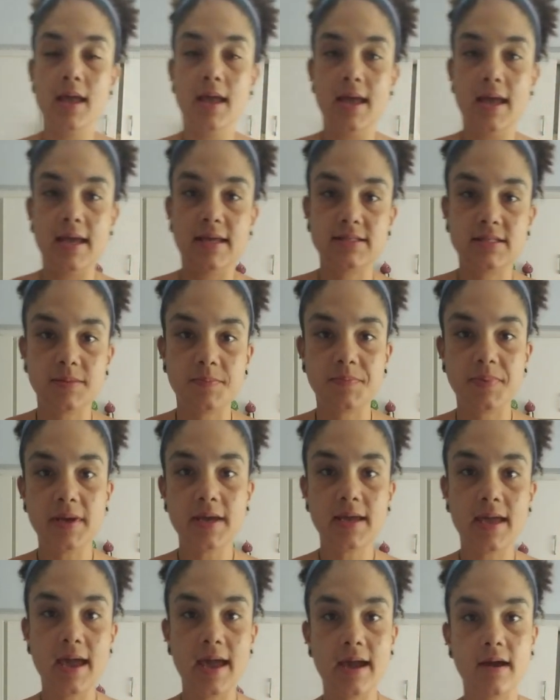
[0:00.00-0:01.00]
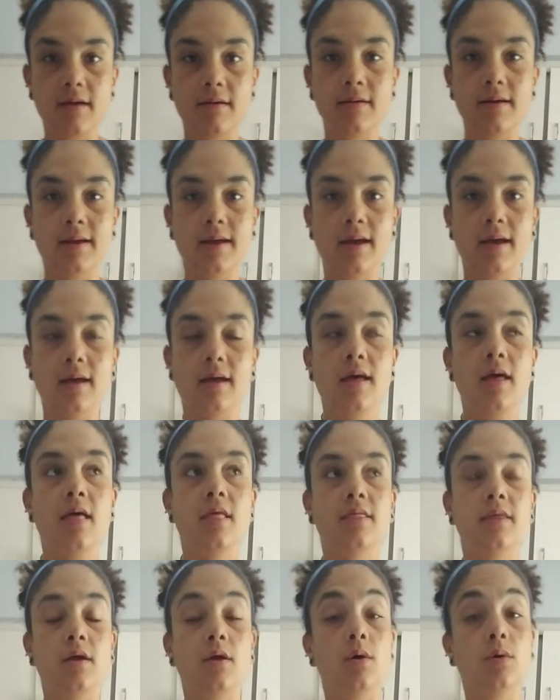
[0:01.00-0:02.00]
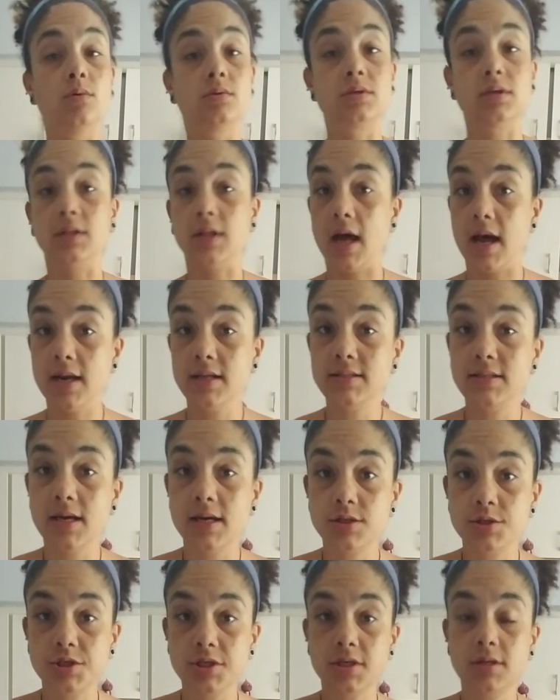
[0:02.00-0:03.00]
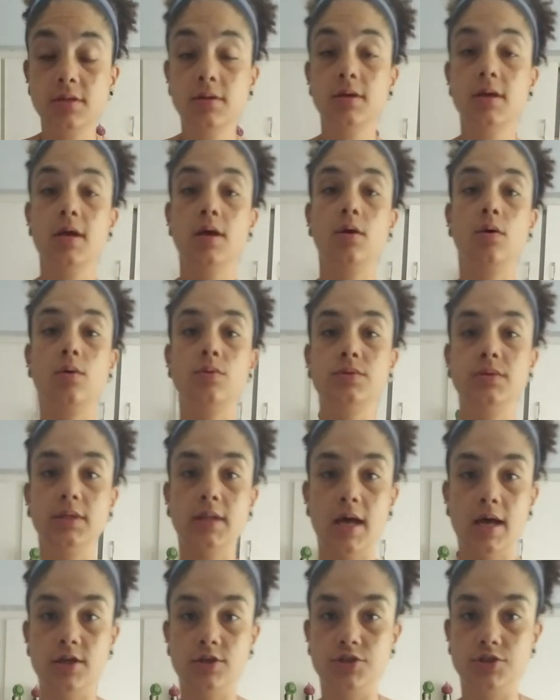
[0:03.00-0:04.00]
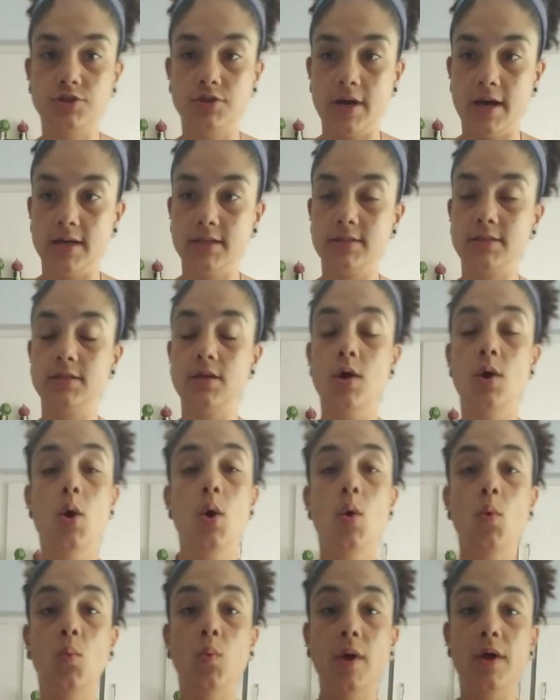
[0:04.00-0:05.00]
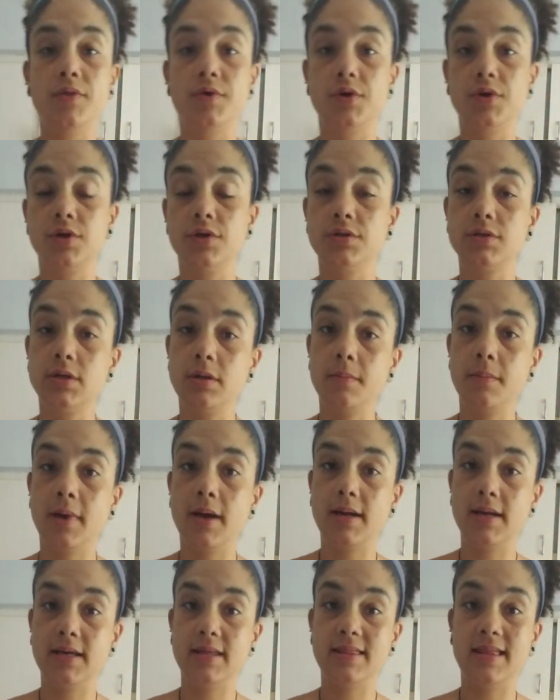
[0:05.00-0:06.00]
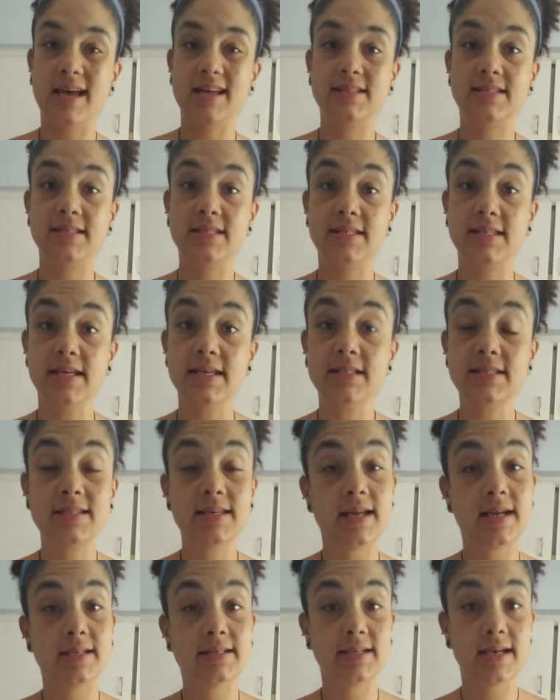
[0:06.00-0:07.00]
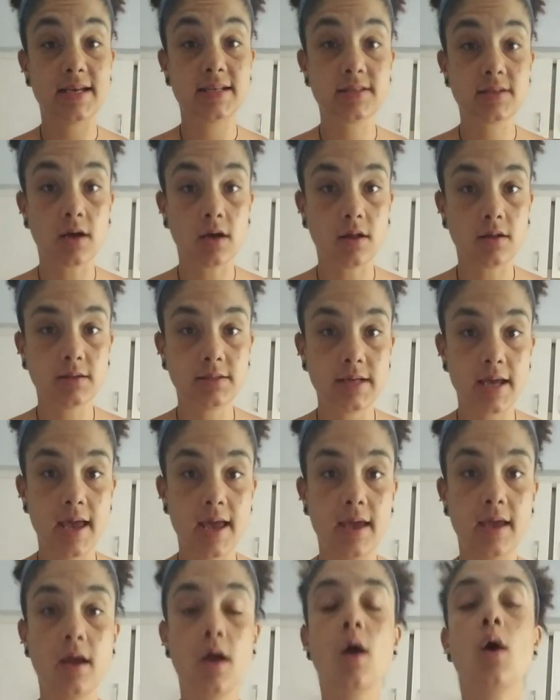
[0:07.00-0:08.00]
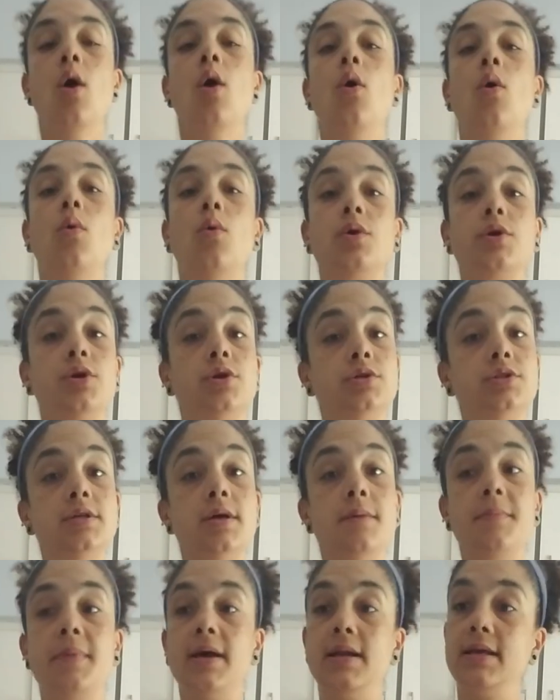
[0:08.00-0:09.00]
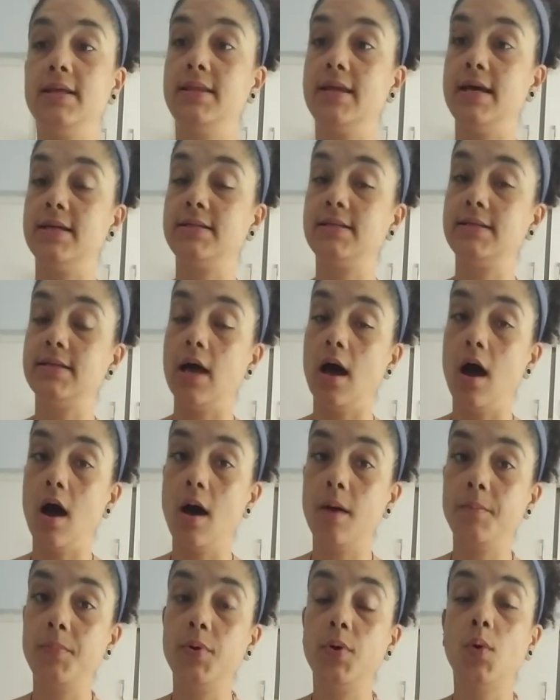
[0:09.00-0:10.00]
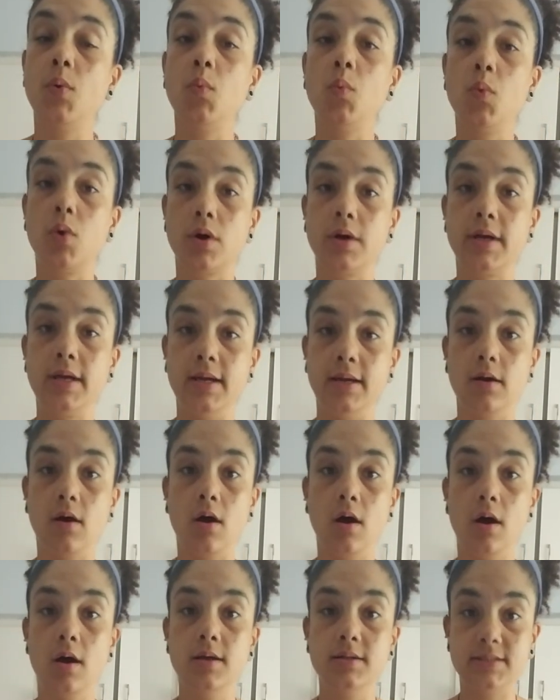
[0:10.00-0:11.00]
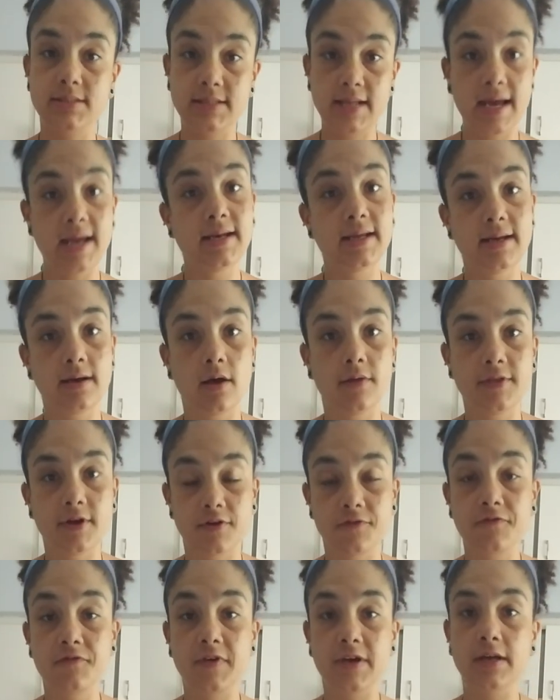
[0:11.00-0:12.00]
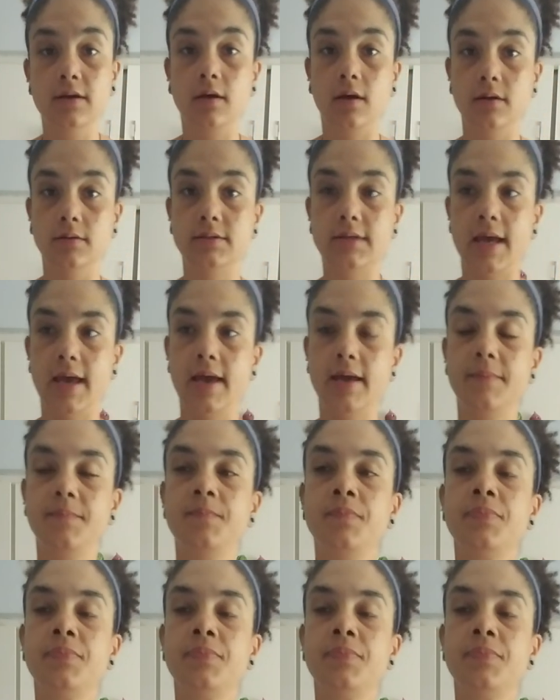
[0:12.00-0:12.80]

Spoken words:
It's a big area that holds a lot of tension, it holds a lot of stress. Whether you're somebody that sits at a desk all day or you're somebody that's up working, standing on their feet all day.